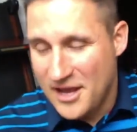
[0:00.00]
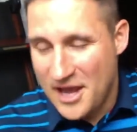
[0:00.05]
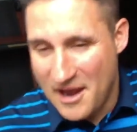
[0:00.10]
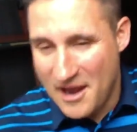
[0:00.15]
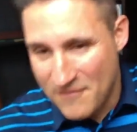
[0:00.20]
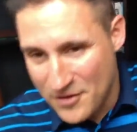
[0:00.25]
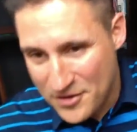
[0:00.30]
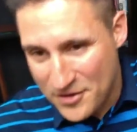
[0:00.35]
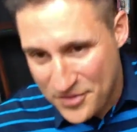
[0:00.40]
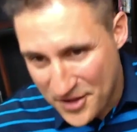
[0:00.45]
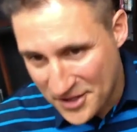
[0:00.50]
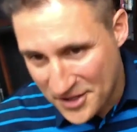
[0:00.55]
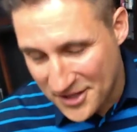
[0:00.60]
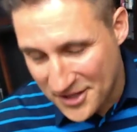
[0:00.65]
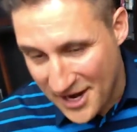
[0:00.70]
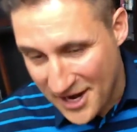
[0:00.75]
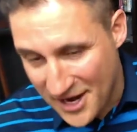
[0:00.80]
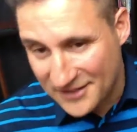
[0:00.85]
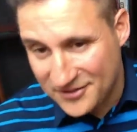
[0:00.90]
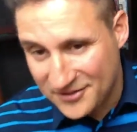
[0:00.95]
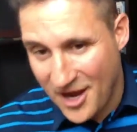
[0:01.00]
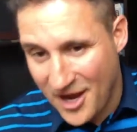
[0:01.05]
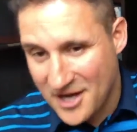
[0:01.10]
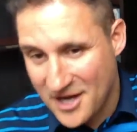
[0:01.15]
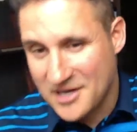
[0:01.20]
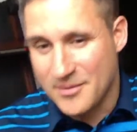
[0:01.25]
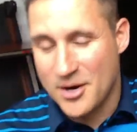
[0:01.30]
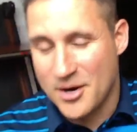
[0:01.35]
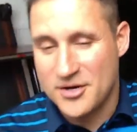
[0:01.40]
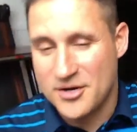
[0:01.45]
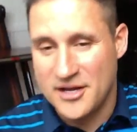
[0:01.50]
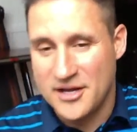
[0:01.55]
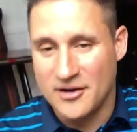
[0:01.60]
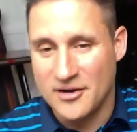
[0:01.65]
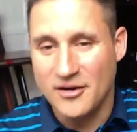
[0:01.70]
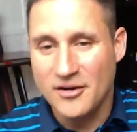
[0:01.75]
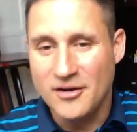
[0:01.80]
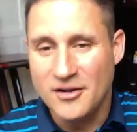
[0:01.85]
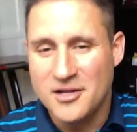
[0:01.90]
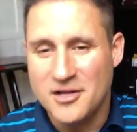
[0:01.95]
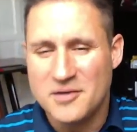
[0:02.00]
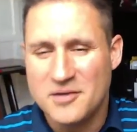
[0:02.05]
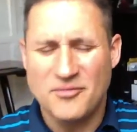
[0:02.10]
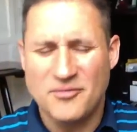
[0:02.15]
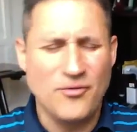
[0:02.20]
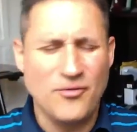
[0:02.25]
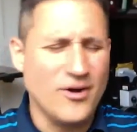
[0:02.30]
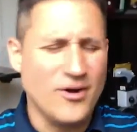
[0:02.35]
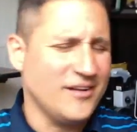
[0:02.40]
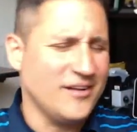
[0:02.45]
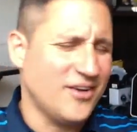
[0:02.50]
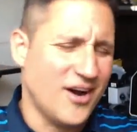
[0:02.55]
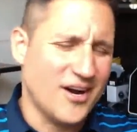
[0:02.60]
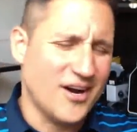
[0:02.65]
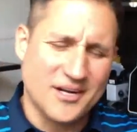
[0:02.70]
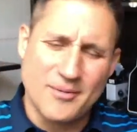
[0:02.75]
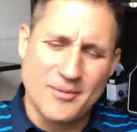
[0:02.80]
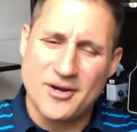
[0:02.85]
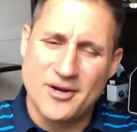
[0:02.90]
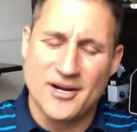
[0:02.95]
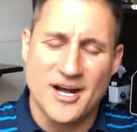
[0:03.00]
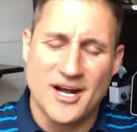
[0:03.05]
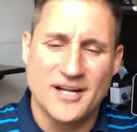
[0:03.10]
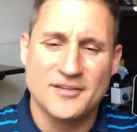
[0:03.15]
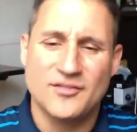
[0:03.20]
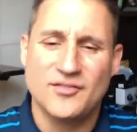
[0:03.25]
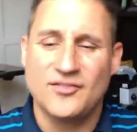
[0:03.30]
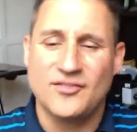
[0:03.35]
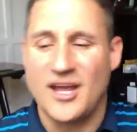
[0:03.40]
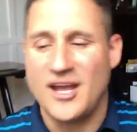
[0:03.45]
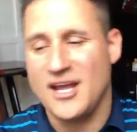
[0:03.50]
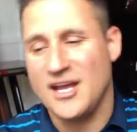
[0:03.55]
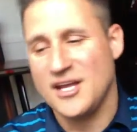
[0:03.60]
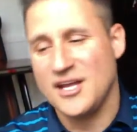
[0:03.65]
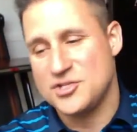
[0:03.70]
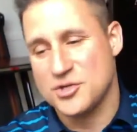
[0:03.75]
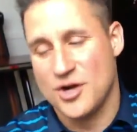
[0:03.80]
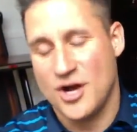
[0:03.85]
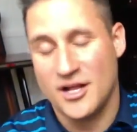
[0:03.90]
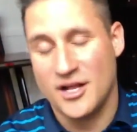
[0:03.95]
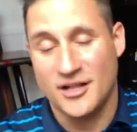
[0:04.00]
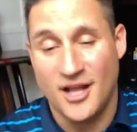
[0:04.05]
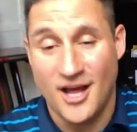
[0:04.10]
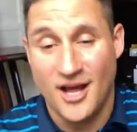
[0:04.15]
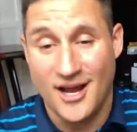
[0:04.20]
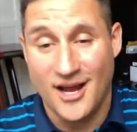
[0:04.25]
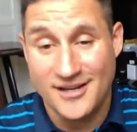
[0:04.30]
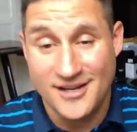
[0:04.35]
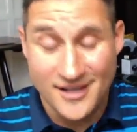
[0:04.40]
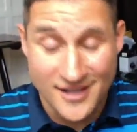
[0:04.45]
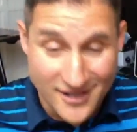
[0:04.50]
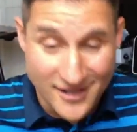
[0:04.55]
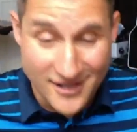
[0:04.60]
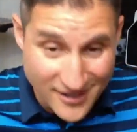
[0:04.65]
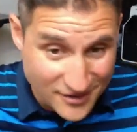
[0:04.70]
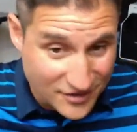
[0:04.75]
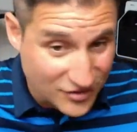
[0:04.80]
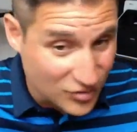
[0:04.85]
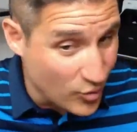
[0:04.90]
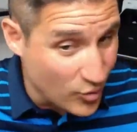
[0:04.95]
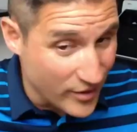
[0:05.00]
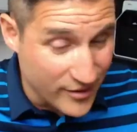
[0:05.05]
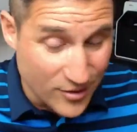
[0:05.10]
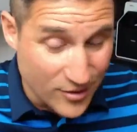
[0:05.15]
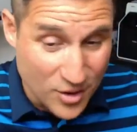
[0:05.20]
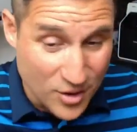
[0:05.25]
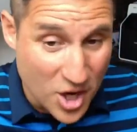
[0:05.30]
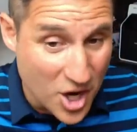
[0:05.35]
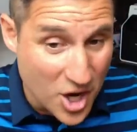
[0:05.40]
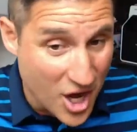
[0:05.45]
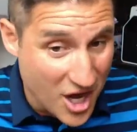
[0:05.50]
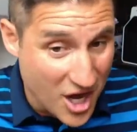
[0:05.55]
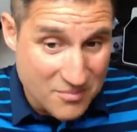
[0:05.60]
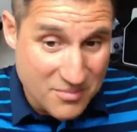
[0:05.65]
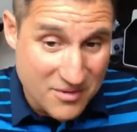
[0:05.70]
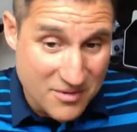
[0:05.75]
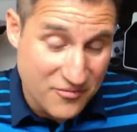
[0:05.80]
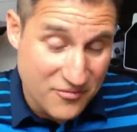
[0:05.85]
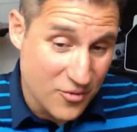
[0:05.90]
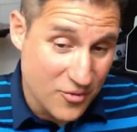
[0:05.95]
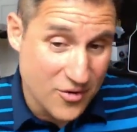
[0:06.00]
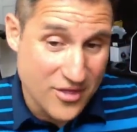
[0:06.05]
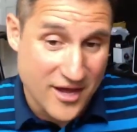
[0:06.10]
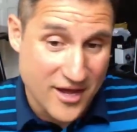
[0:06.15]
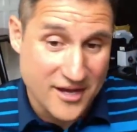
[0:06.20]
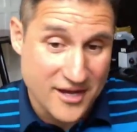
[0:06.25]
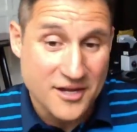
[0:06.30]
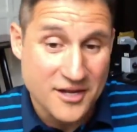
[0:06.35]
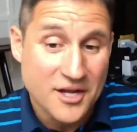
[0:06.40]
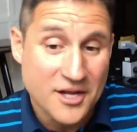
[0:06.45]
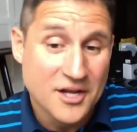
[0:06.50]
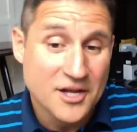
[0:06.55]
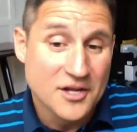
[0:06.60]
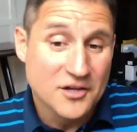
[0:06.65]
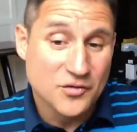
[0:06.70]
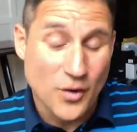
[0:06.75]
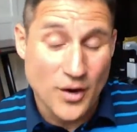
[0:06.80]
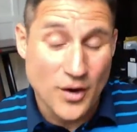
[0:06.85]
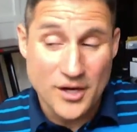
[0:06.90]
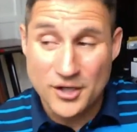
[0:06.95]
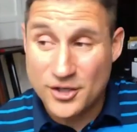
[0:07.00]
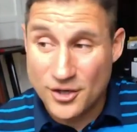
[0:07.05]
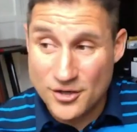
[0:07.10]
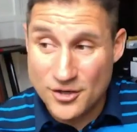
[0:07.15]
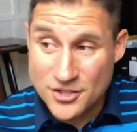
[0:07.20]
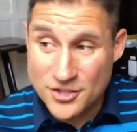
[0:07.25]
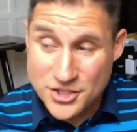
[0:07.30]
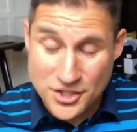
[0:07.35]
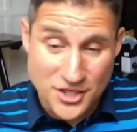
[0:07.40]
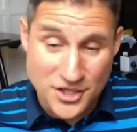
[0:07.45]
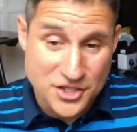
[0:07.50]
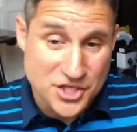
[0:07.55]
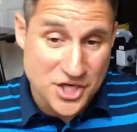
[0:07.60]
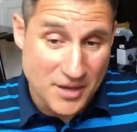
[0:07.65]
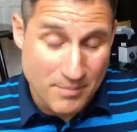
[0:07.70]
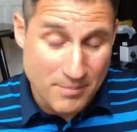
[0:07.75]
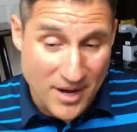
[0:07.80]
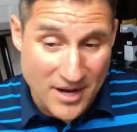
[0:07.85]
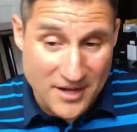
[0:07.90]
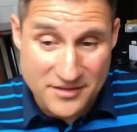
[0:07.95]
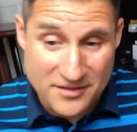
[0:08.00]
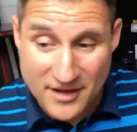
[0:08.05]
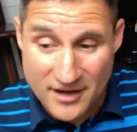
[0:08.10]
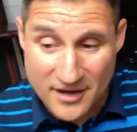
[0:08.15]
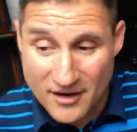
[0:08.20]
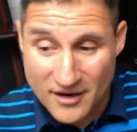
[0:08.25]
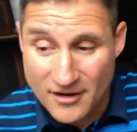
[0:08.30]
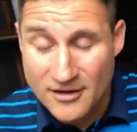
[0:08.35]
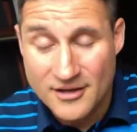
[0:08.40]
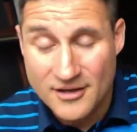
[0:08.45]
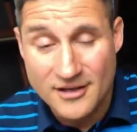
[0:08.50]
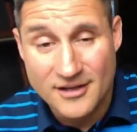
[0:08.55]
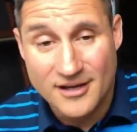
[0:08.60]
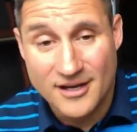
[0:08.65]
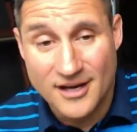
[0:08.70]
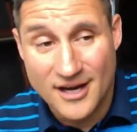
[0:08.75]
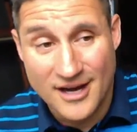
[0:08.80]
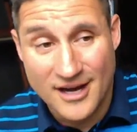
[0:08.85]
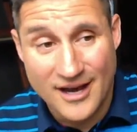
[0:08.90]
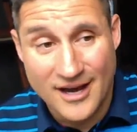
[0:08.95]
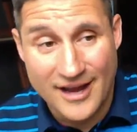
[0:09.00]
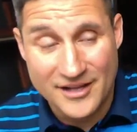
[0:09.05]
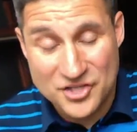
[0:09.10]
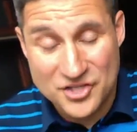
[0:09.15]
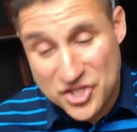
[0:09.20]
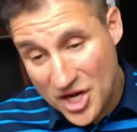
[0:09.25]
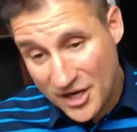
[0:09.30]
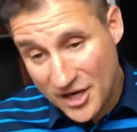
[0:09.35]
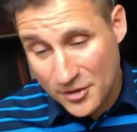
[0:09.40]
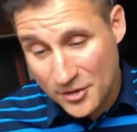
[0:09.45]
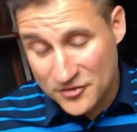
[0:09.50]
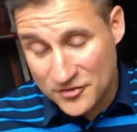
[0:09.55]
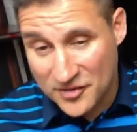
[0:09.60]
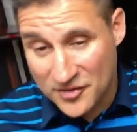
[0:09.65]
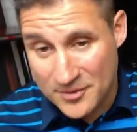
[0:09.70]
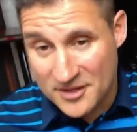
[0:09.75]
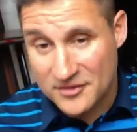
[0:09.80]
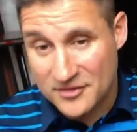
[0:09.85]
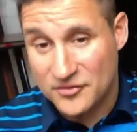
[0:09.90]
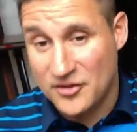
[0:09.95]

Everything that I talk about here, before I talk about it on stage or online, it hit Twitter long before then. So I encourage you to jump on there uh, and check out some of the